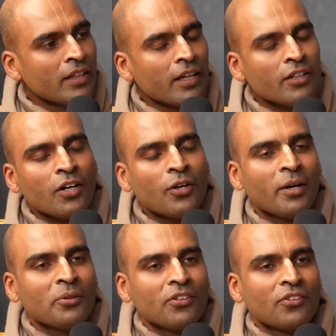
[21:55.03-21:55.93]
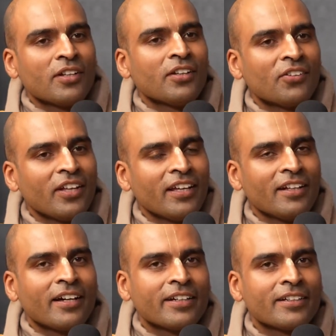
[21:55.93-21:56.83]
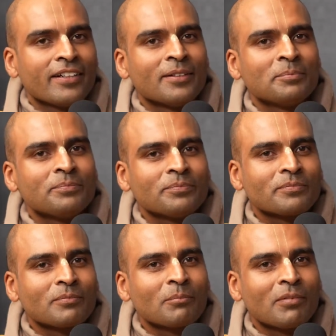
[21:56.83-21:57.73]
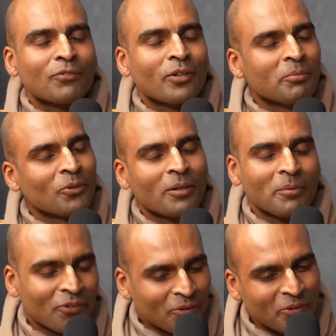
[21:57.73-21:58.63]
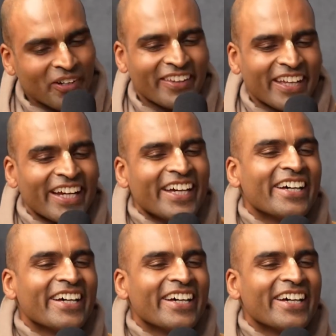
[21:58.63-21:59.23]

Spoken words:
Yeah, no, I was just going to say, like, before we brought up the snoring thing.